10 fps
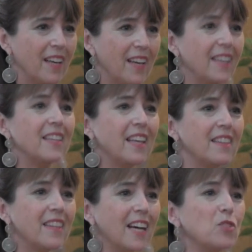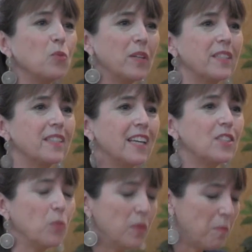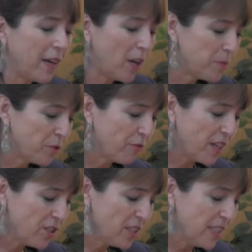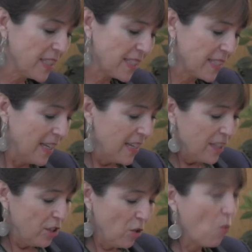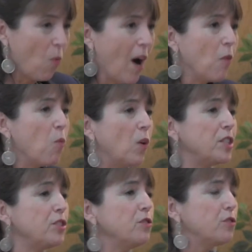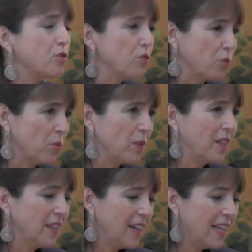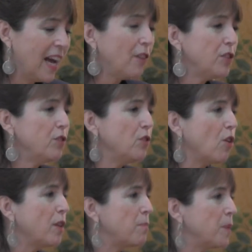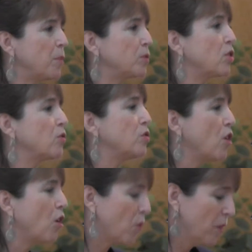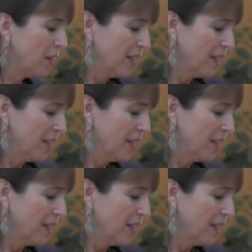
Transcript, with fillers: And and that's what that's what my observation is is you know what do you do? And how do you know that people don't know?